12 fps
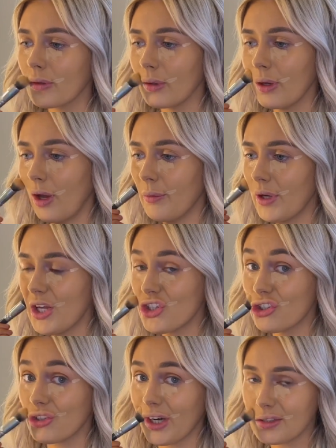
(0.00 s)
I'm getting
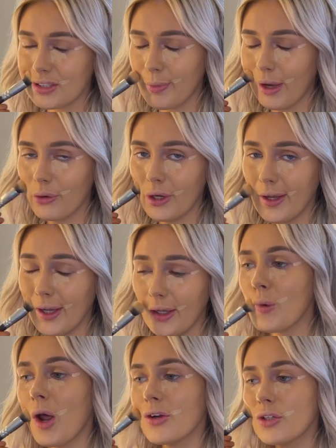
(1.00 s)
stressed about it.
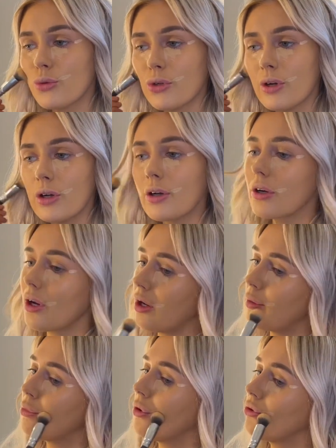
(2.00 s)
I just want to look like a
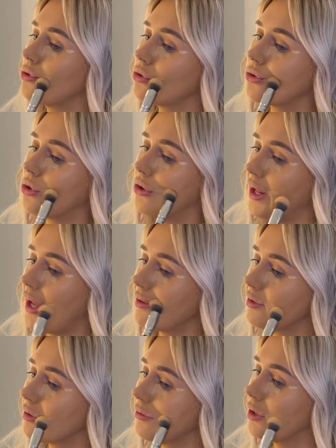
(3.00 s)
bronzed
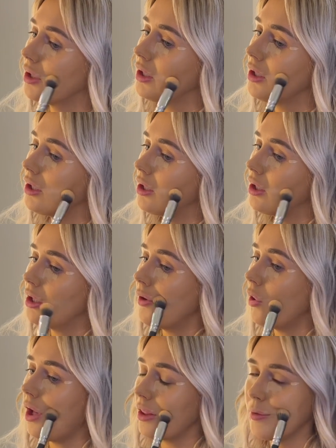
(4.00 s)
goddess. And
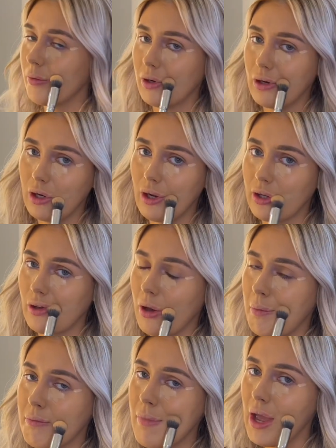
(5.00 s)
at the moment I look like
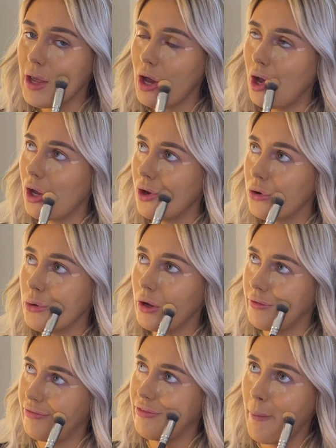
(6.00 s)
mayo
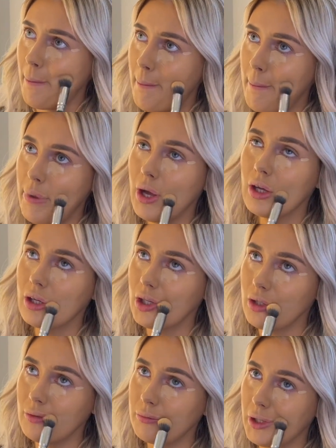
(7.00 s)
flump
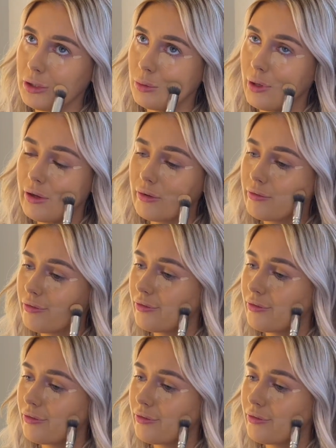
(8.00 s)
mixed with,